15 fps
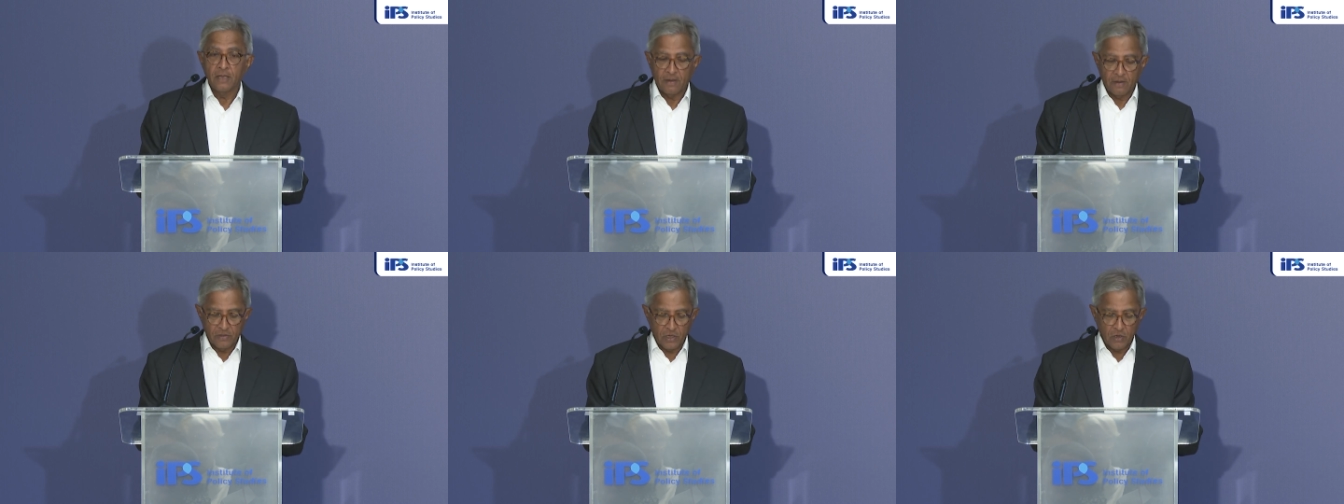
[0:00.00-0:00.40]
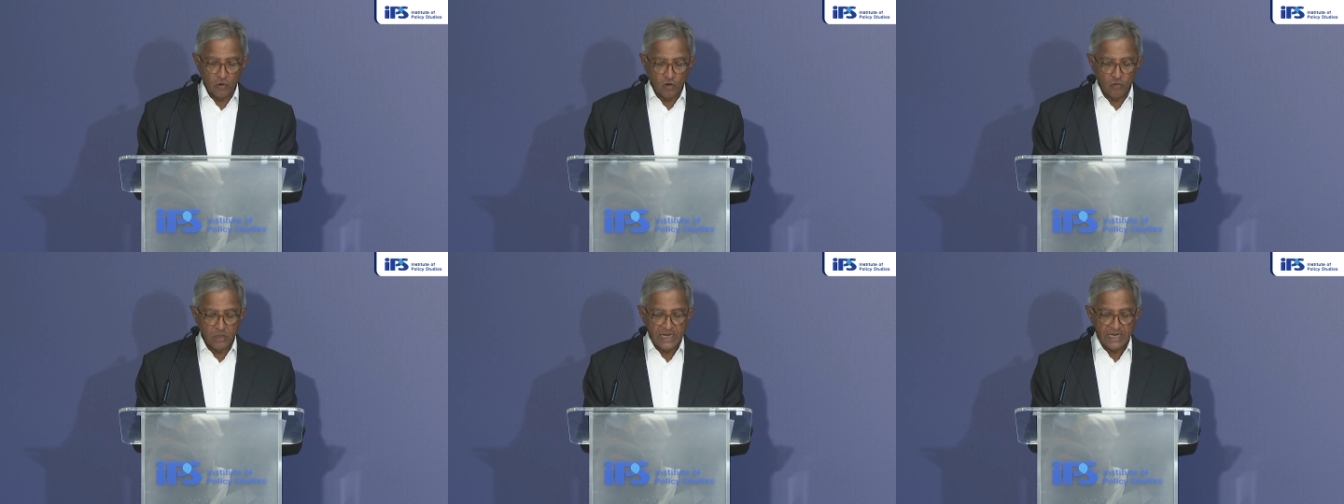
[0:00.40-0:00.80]
on the
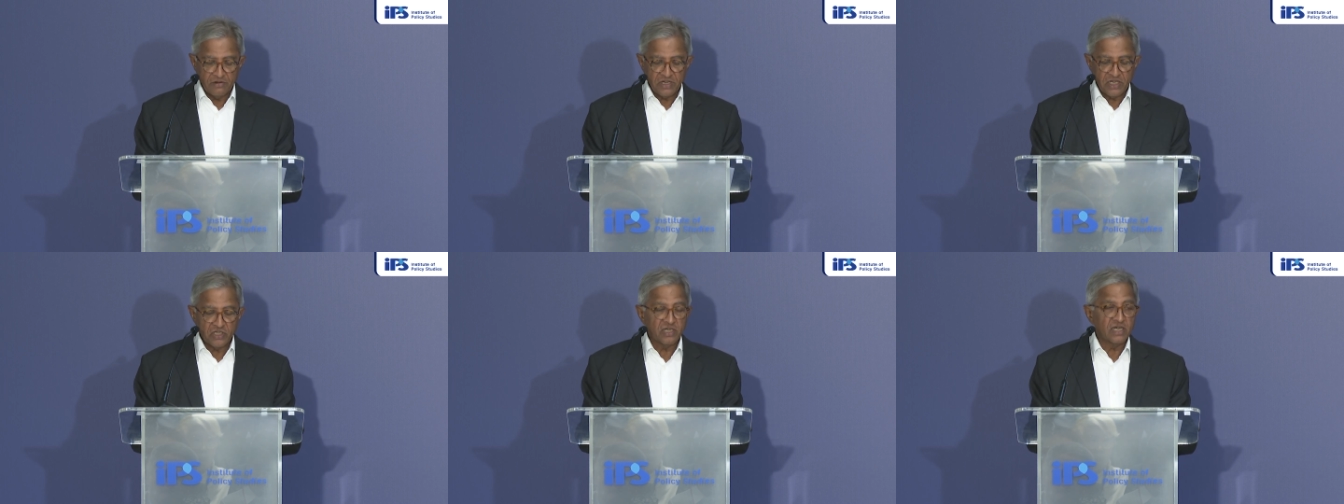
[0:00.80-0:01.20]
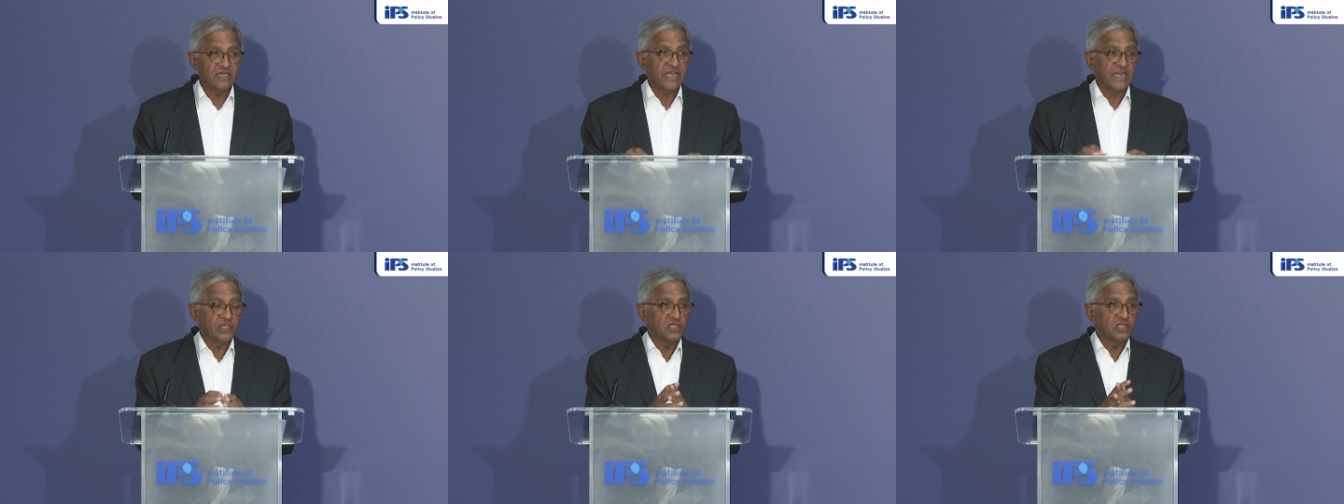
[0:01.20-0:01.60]
global and regional
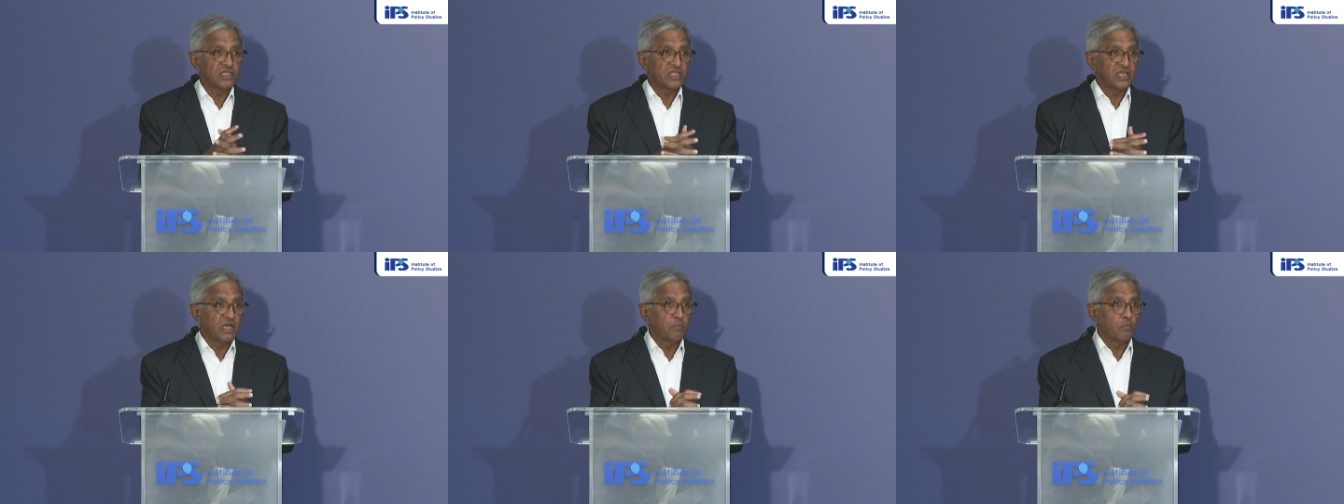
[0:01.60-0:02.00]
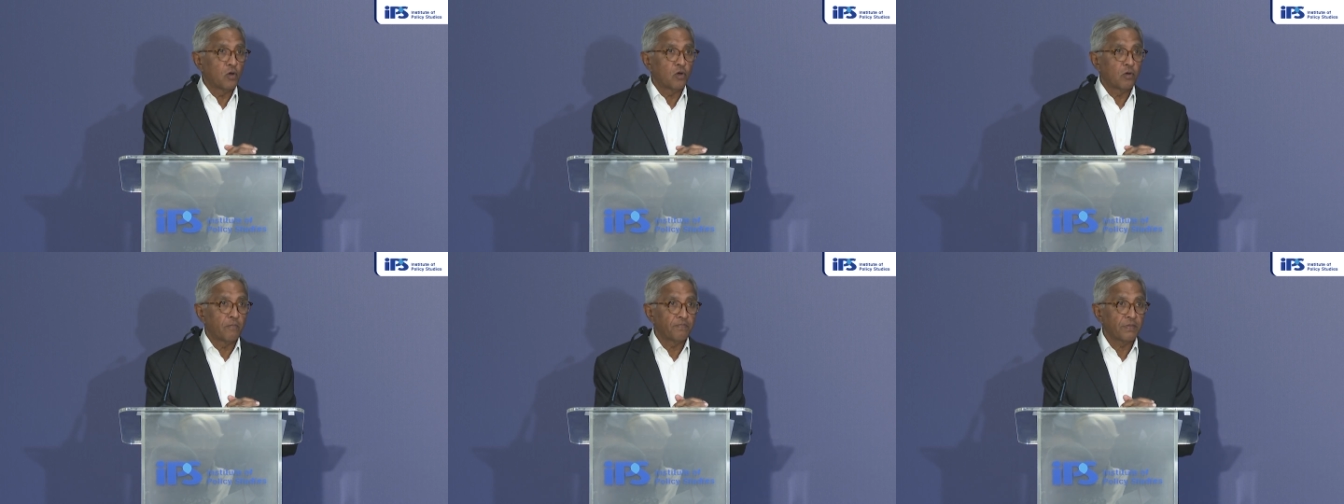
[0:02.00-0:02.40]
tensions
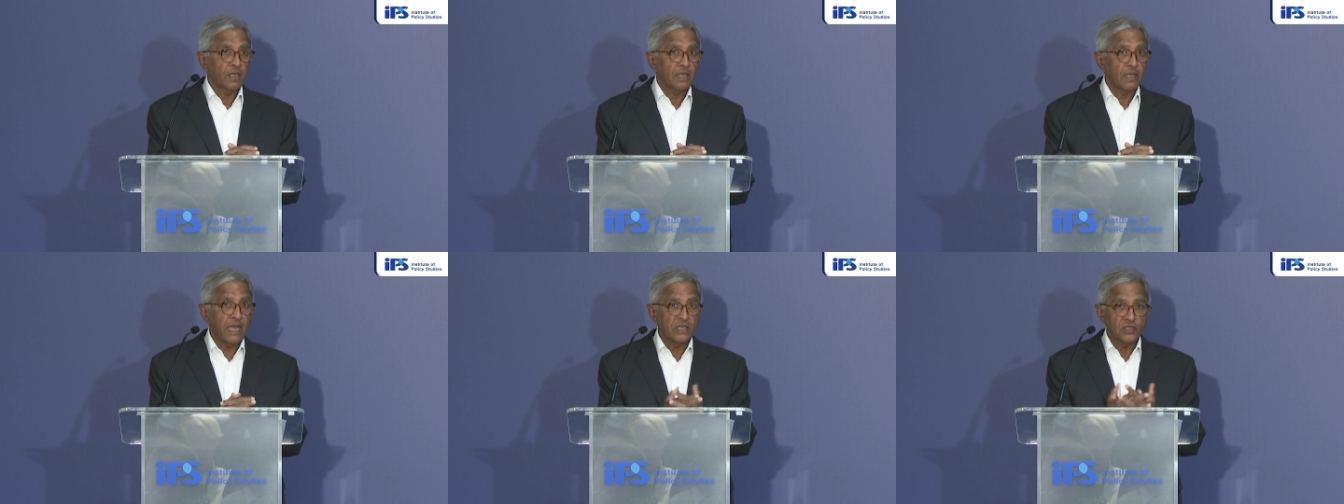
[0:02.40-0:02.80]
Singapore has